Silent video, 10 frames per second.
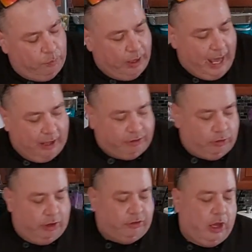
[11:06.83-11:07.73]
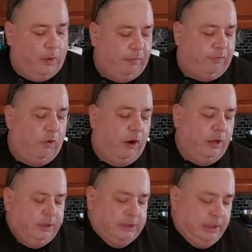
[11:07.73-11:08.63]
we got our sauce going
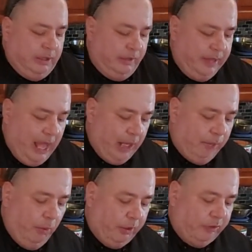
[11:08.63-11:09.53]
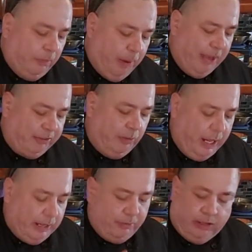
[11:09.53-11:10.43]
for the alla buca. So basically what I
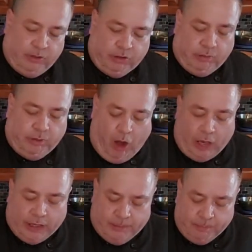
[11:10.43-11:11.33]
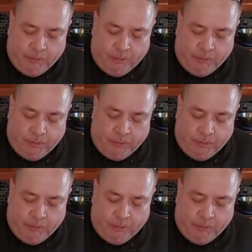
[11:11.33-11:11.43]
did was I took some garlic.